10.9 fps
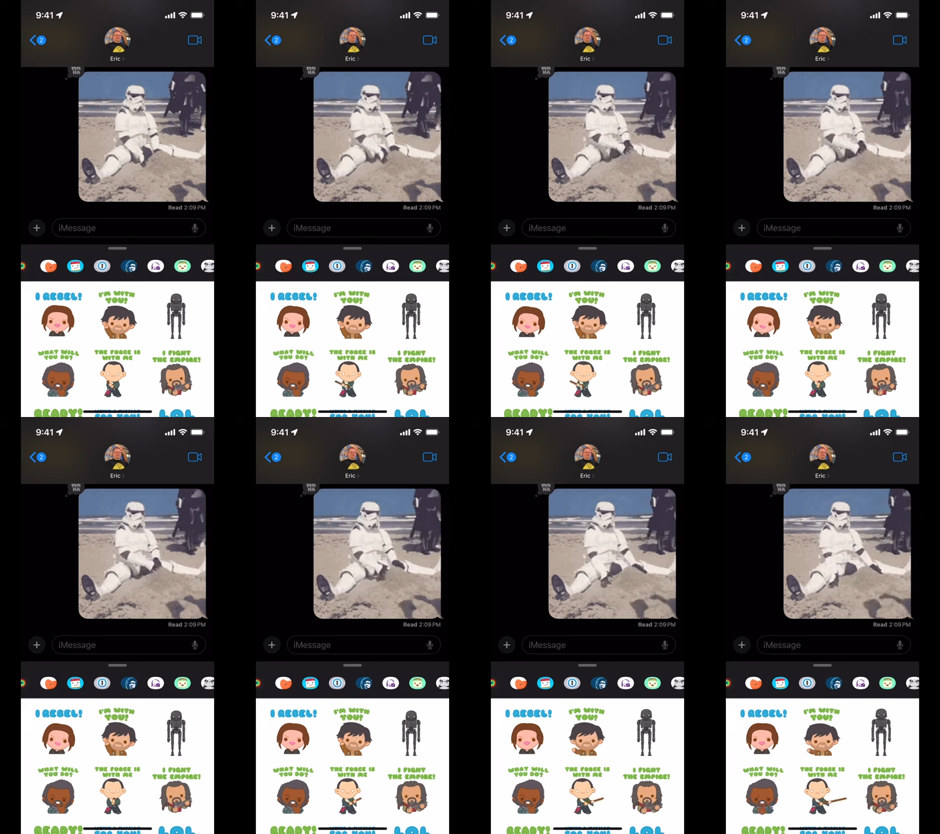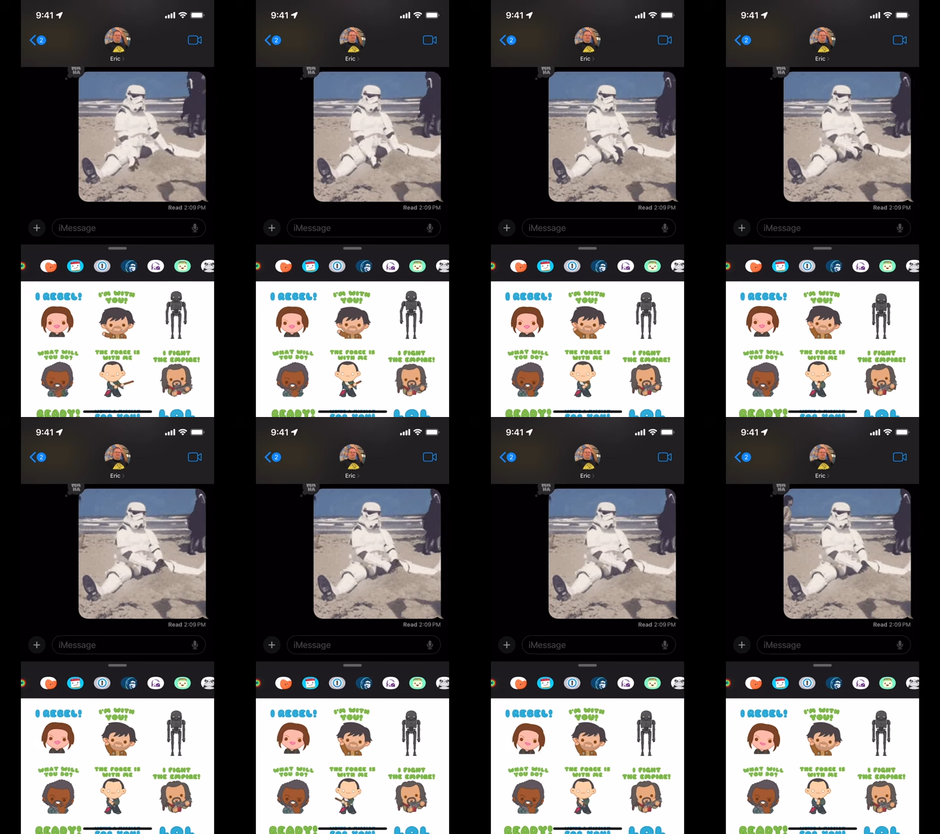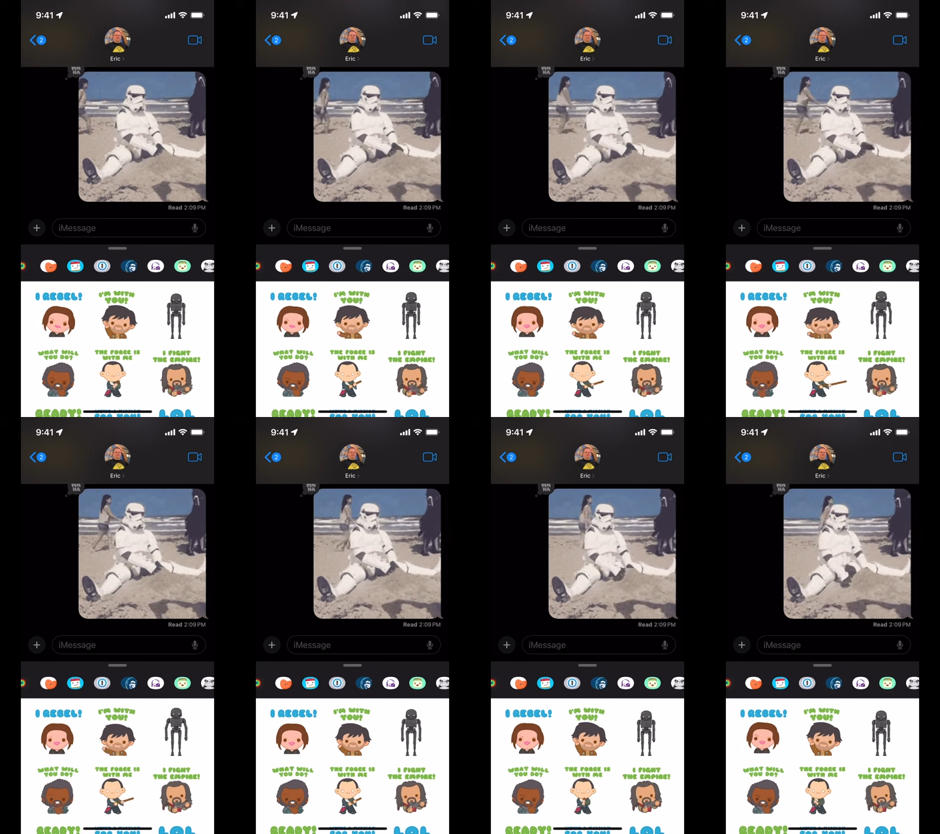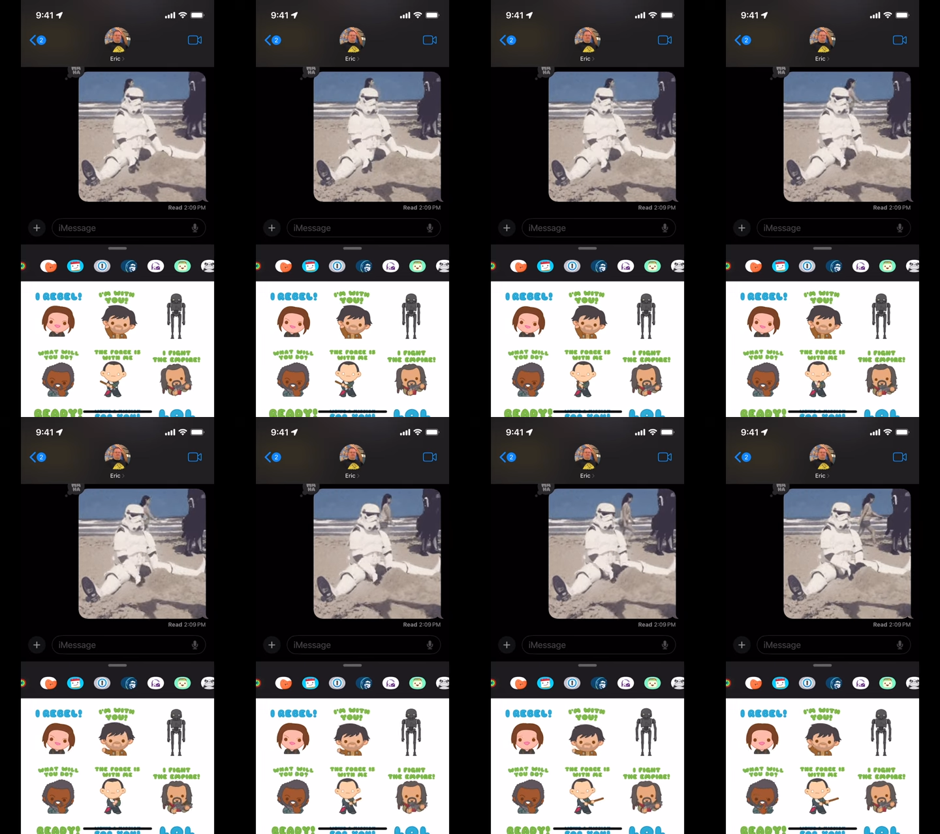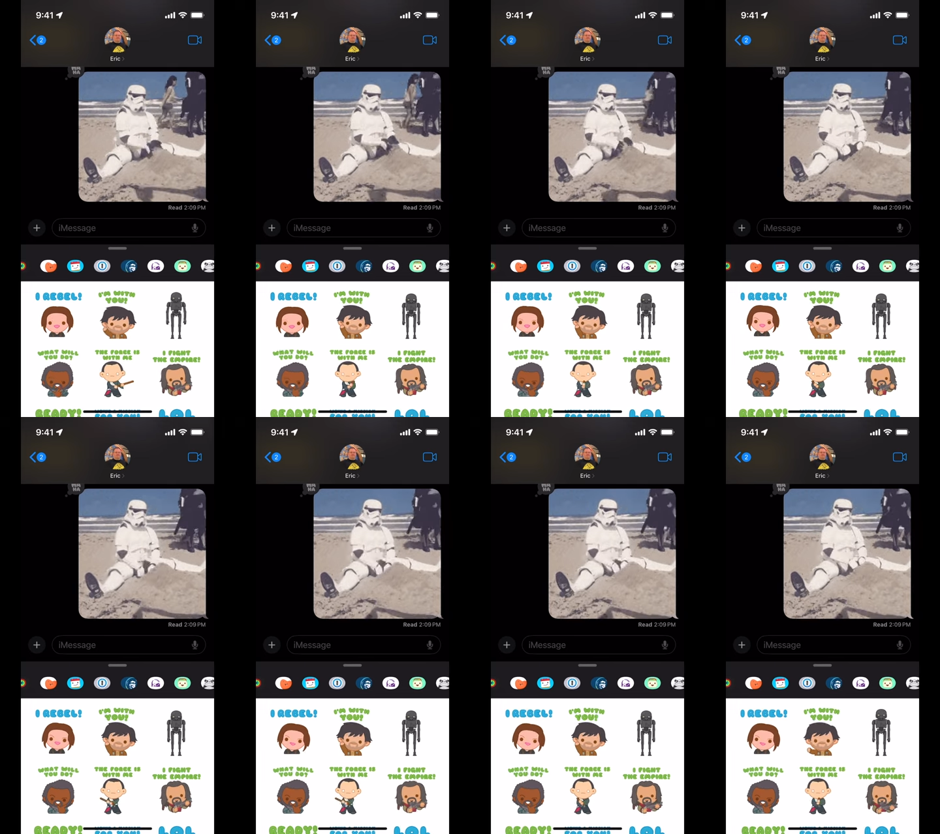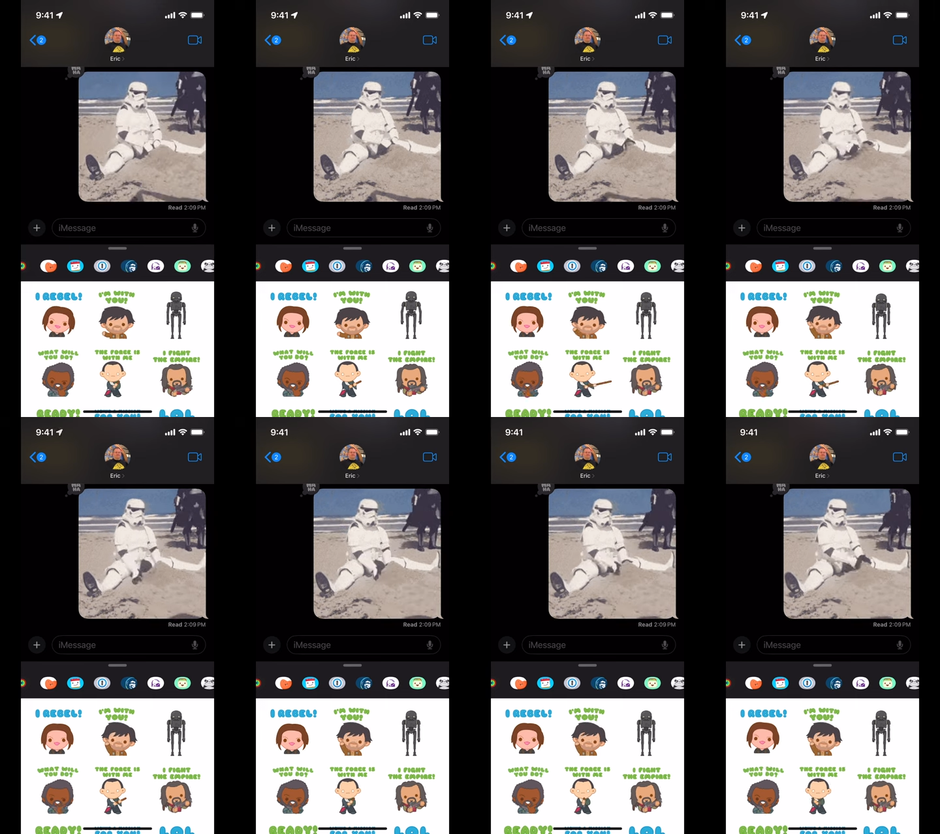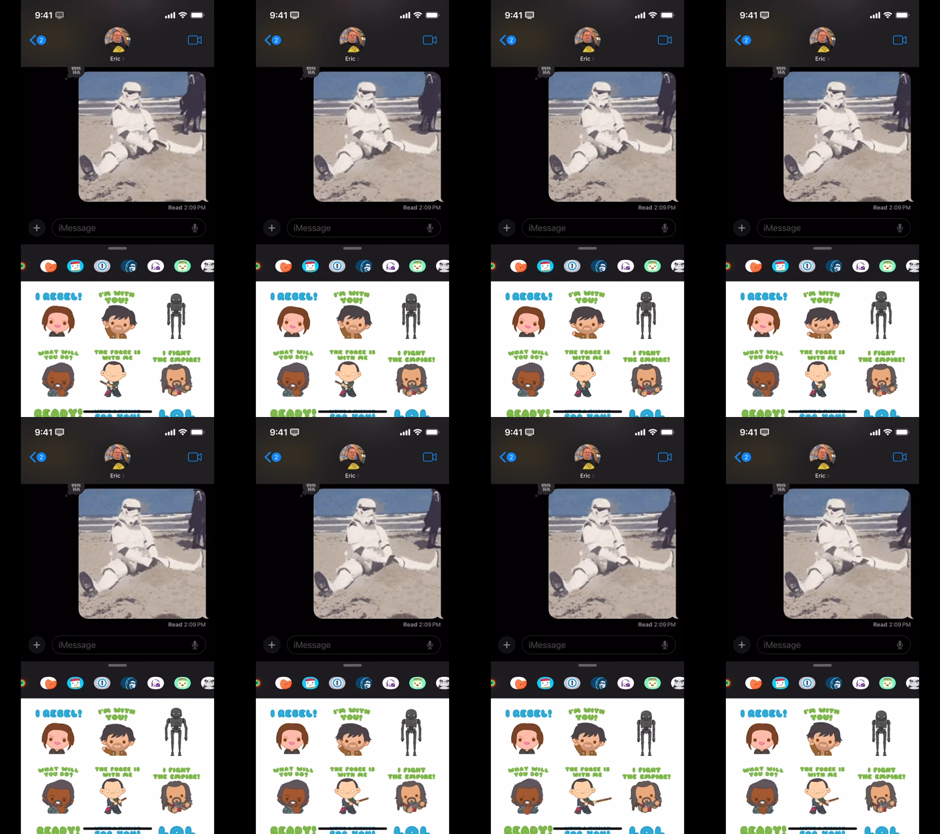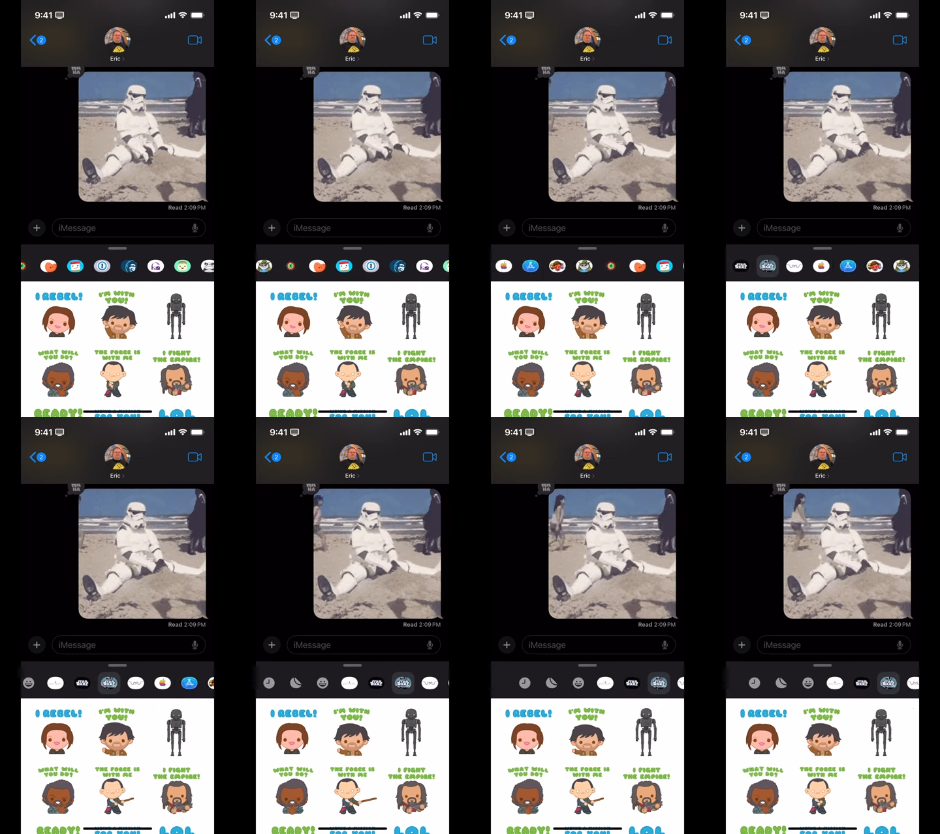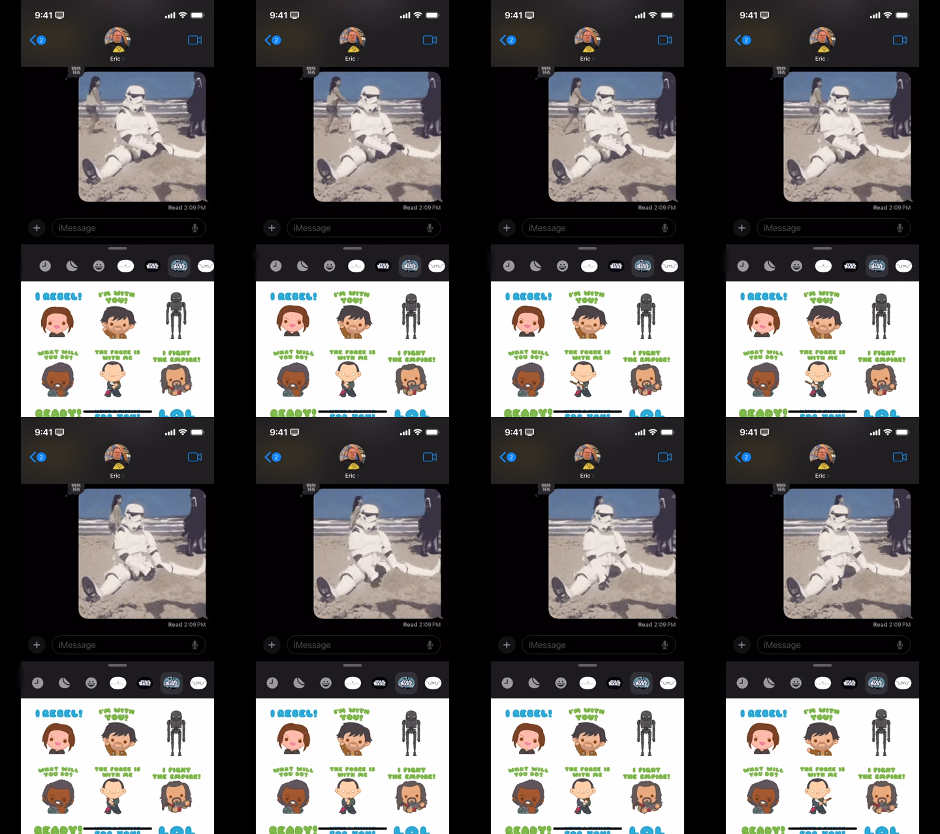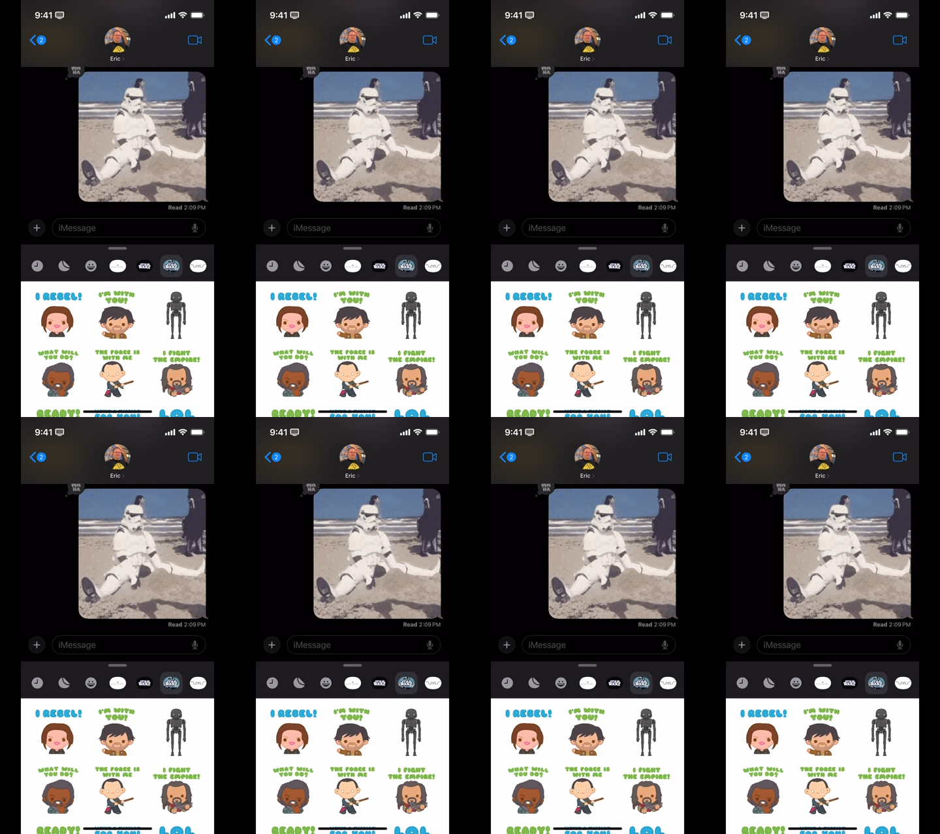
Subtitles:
(no speaker visible)